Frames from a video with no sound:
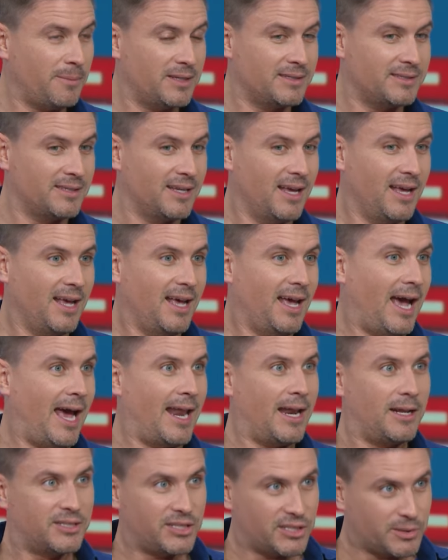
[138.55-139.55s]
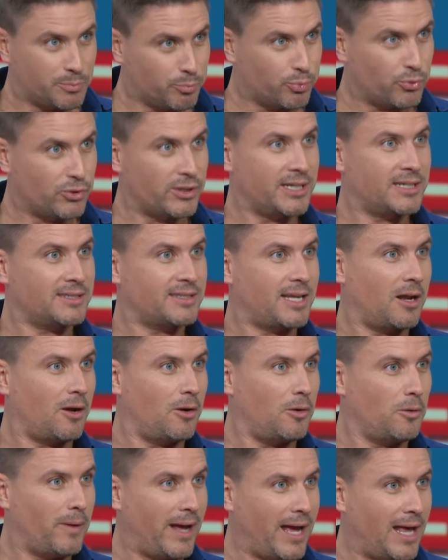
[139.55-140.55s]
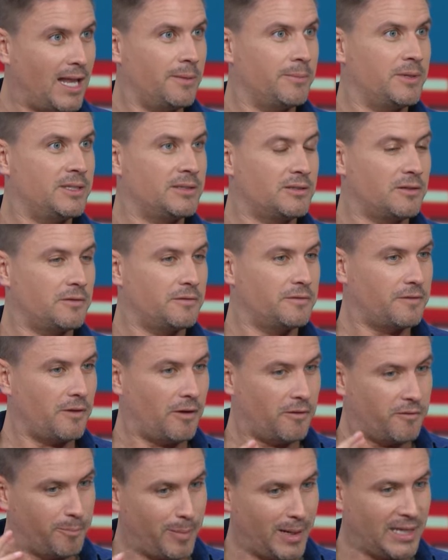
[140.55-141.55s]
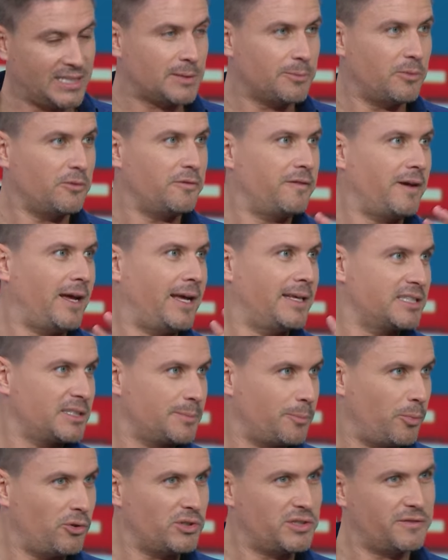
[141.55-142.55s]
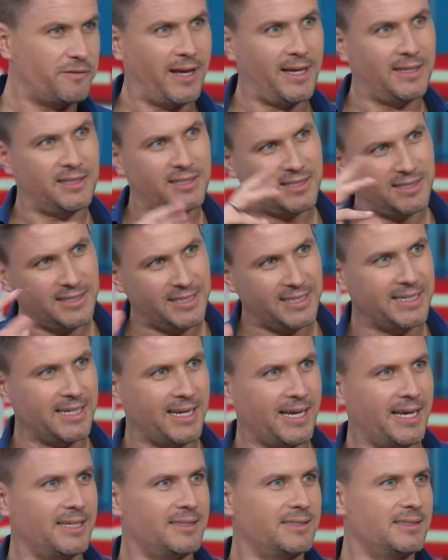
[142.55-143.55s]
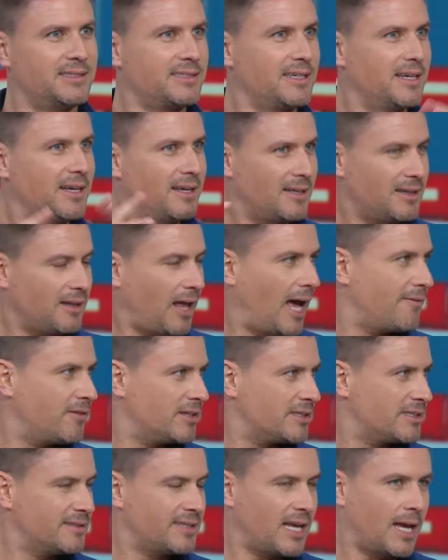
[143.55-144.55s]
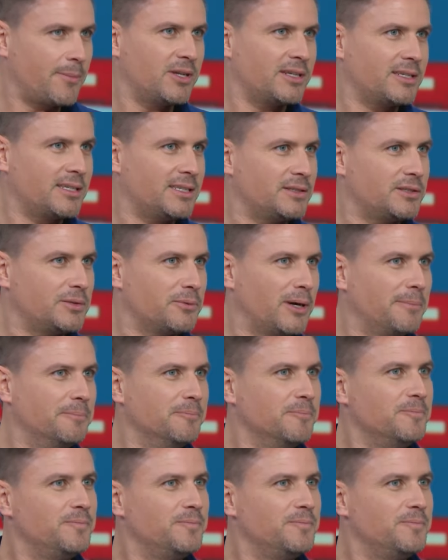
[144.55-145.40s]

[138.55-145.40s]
And it just brings that whole element of basketball fans, sports fans, sneakerheads, live entertainment into one.